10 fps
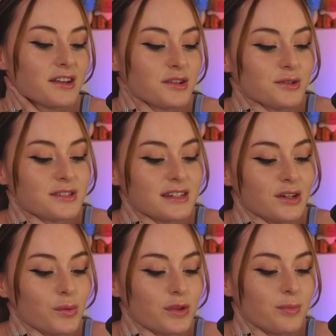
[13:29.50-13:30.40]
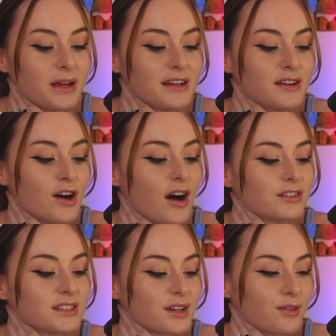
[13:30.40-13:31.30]
do you deal with being
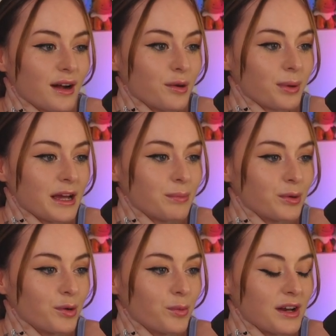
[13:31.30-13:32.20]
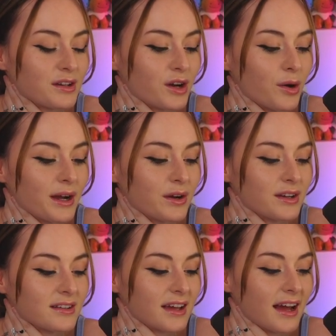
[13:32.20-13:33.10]
nervous around people when going
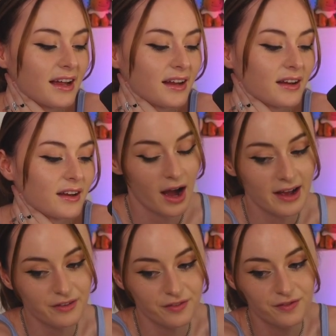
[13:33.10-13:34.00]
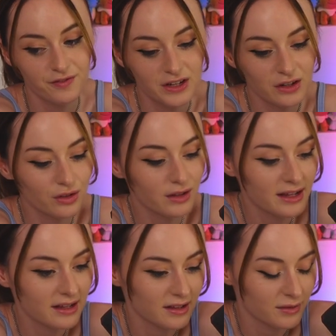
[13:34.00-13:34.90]
on a date? I feel
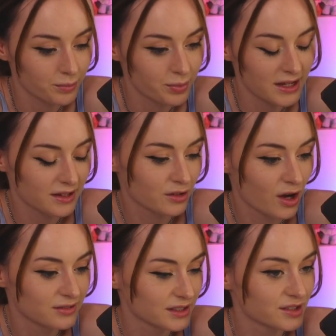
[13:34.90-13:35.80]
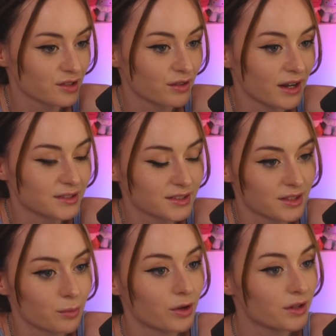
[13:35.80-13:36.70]
like being nervous around
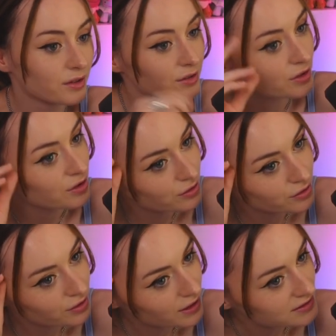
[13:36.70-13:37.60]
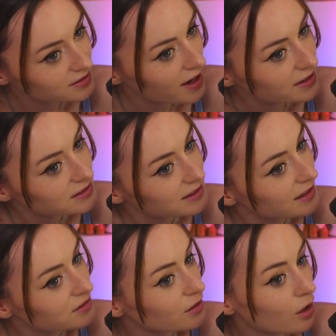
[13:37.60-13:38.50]
someone that you're excited to
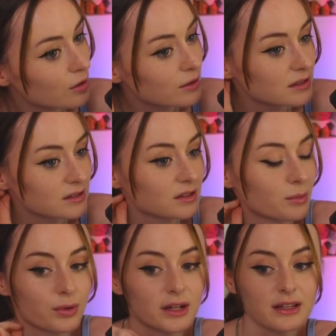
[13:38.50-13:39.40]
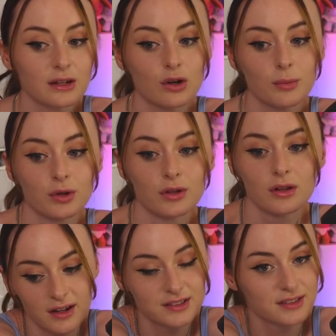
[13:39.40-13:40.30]
get to know is completely normal.
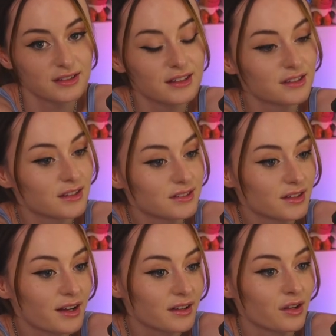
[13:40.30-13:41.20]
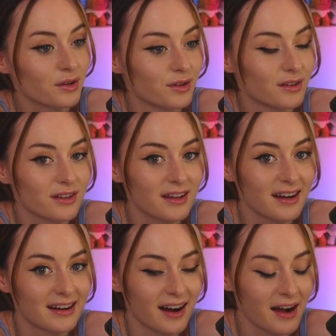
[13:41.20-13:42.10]
It's kind of cute.
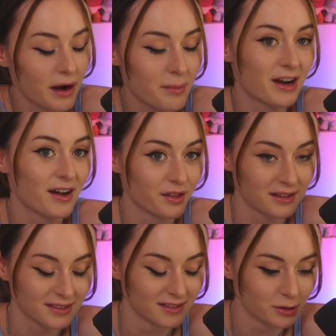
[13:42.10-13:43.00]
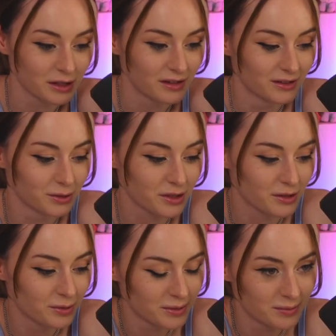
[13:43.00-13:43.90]
Yeah, I mean, I think it's a little
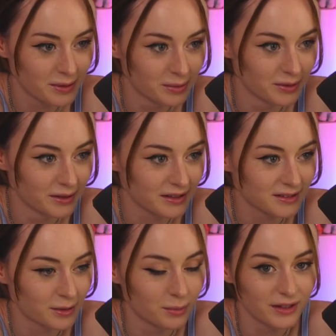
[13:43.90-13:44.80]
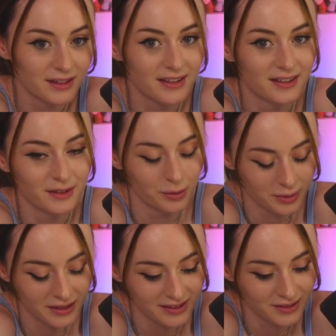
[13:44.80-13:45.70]
cute when people are like stumbly a little
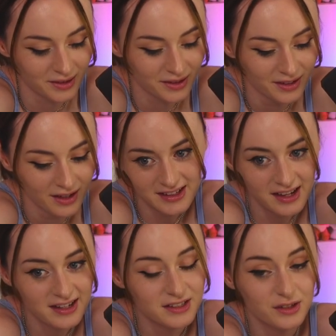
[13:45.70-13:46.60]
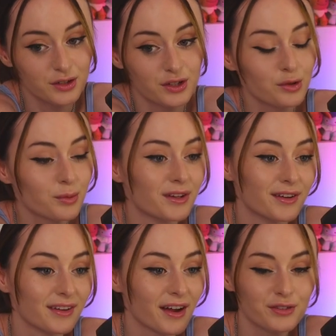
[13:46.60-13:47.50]
bit, you know? Yeah, you're
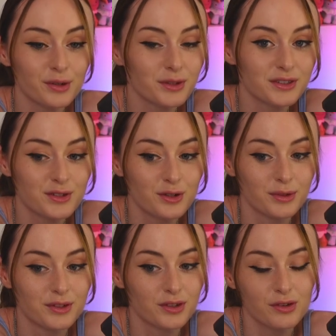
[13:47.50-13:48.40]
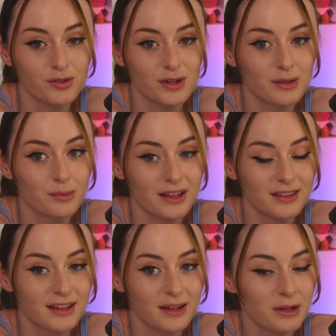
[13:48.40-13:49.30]
human. Everyone's human. Don't treat them like
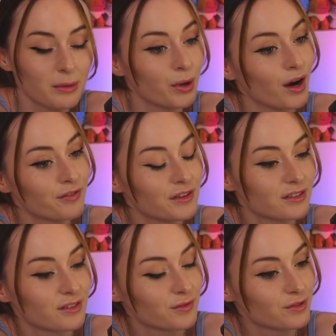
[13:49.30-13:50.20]
they're gonna be a perfect,